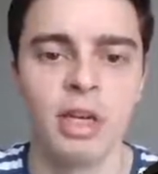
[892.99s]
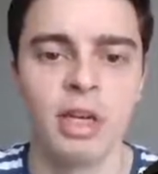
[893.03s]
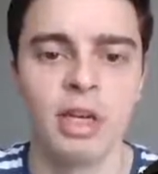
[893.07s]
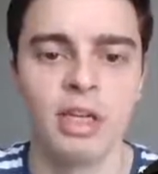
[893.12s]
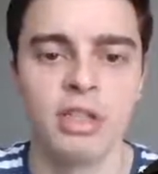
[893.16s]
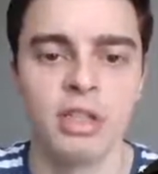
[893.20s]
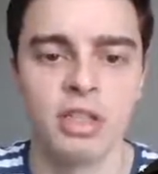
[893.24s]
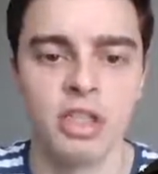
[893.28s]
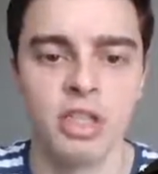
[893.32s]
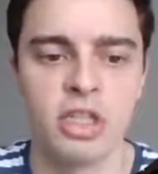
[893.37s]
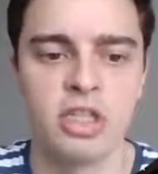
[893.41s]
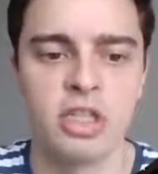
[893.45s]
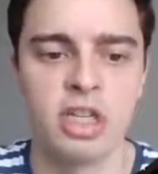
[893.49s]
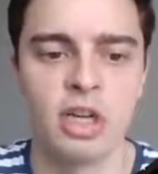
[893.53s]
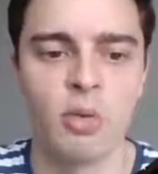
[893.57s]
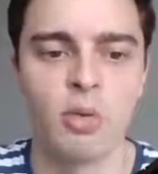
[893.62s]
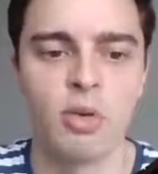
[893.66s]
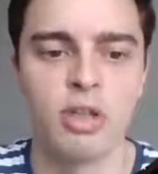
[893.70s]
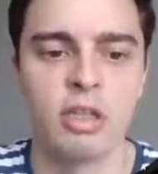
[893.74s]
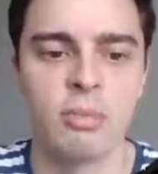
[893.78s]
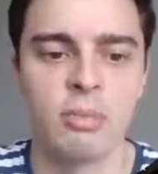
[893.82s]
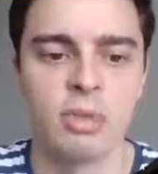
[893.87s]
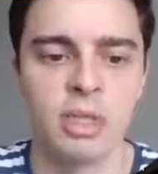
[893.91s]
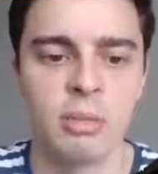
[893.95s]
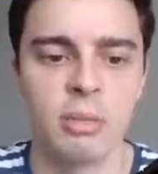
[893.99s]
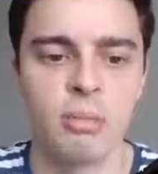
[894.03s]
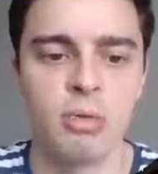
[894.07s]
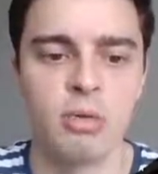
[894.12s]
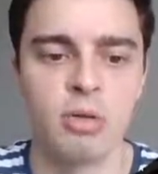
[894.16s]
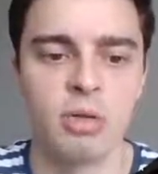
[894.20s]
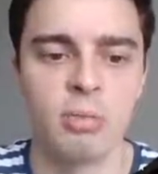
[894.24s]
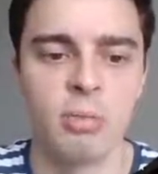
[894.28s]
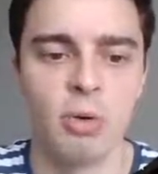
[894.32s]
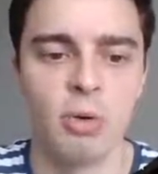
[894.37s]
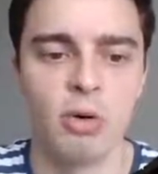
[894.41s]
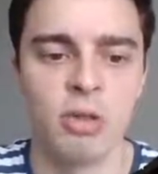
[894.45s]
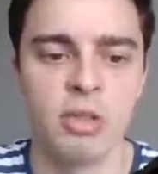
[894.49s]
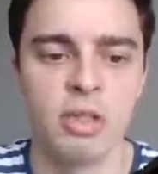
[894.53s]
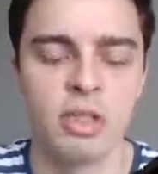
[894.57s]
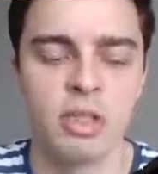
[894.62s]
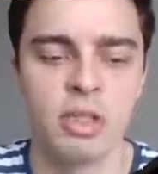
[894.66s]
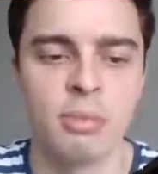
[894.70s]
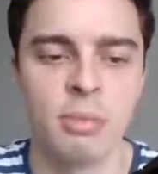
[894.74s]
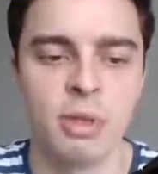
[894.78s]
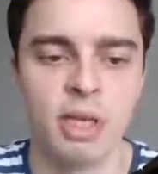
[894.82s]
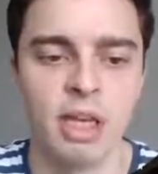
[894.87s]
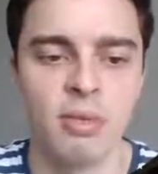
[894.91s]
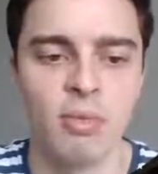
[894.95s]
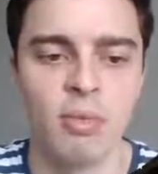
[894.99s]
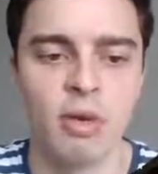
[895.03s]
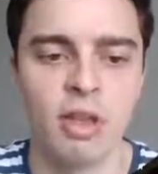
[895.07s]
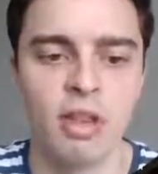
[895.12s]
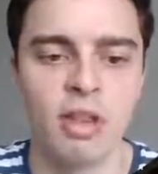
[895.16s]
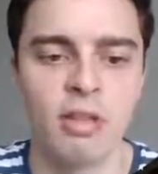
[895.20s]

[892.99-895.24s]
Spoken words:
So just stick with some simple sports to begin with.